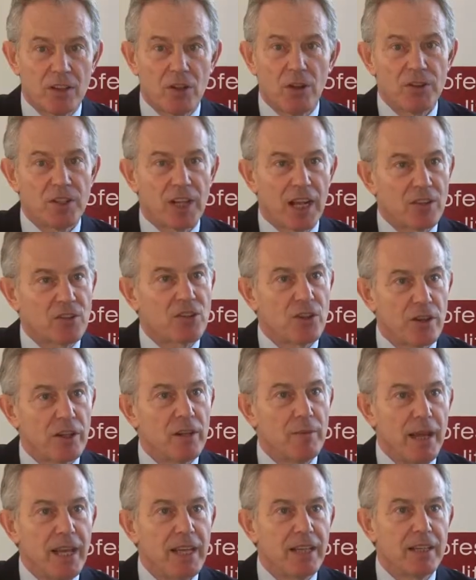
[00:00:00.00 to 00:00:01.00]
of the contacts you're
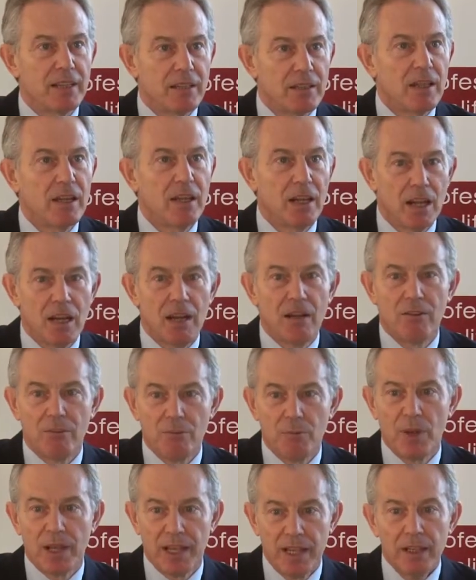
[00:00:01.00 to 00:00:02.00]
going to make uh,
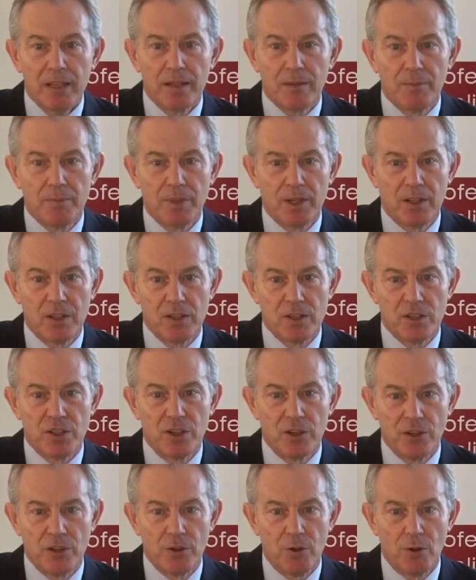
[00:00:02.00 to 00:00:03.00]
but here because
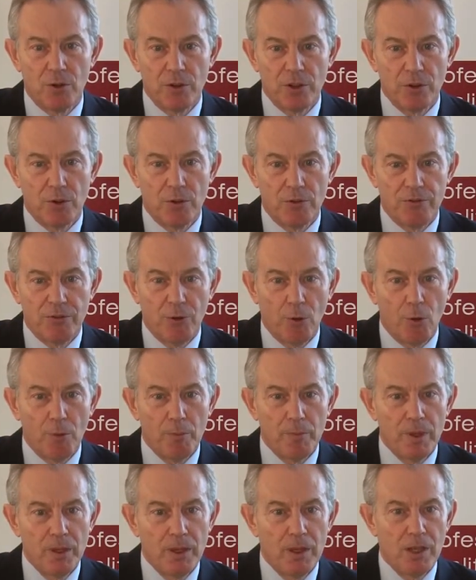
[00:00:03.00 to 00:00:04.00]
you, you'll, you'll
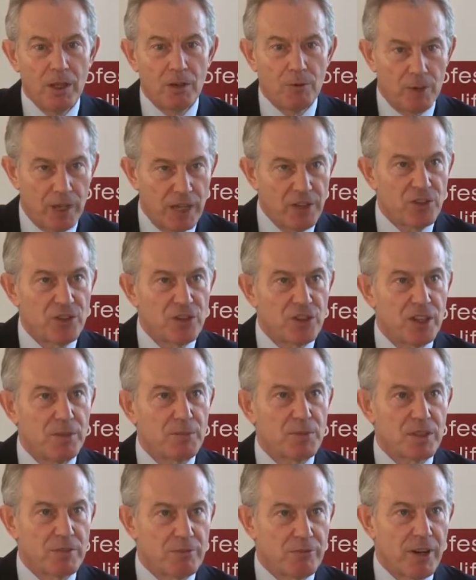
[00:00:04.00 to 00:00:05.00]
form
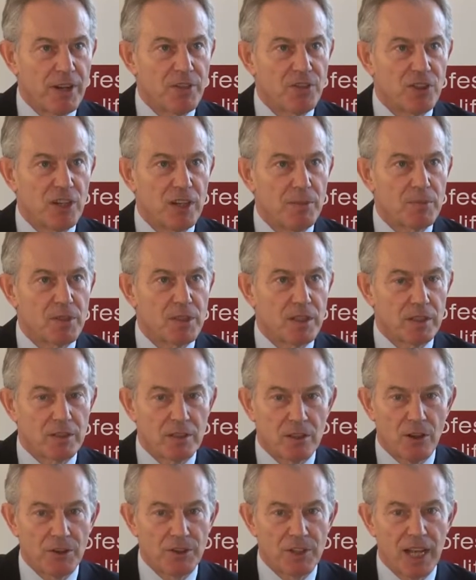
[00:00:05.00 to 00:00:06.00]
relationships and friendships
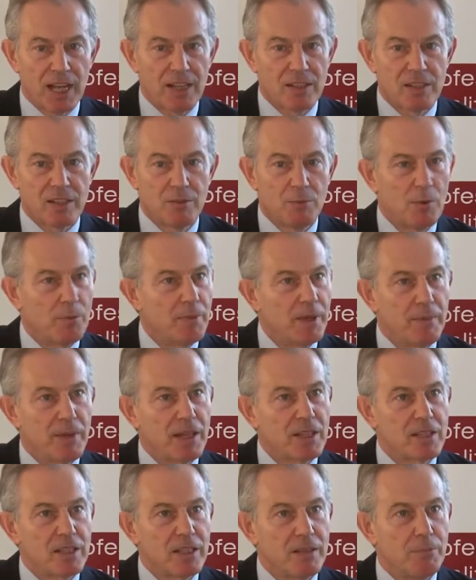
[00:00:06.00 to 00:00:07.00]
and contacts that will be
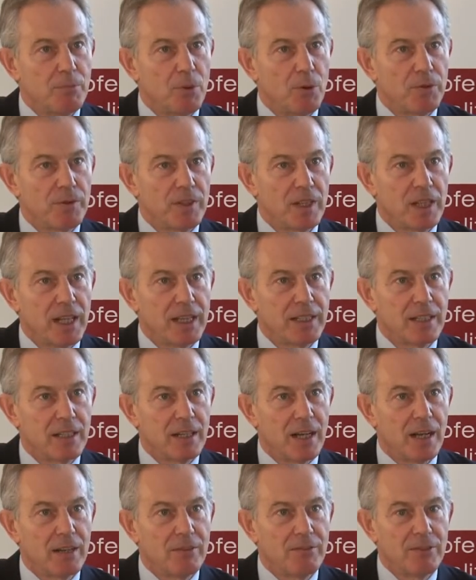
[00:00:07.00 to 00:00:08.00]
immensely important in later
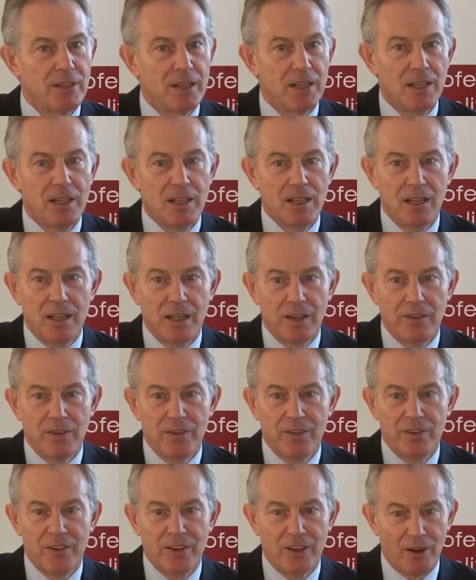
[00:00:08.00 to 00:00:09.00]
life.
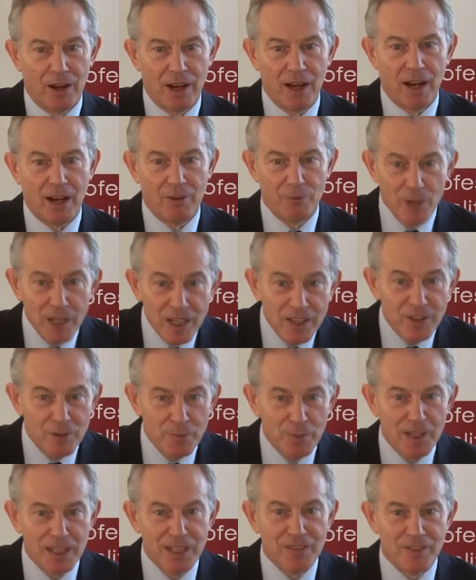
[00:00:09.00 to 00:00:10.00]
And you know, I, I really do
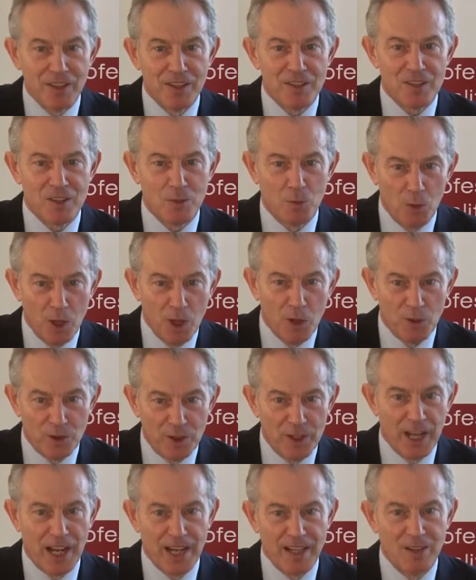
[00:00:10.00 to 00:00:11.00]
believe this is a world
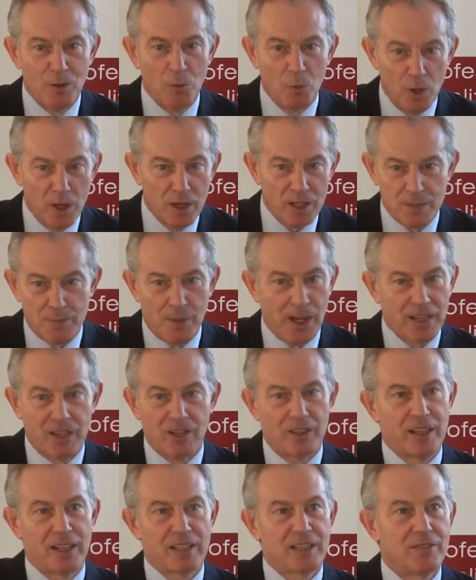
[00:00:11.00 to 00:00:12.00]
today that works by
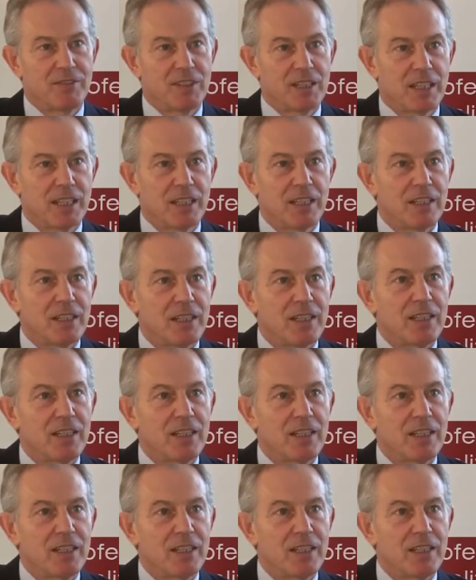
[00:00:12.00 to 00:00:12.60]
connectivity.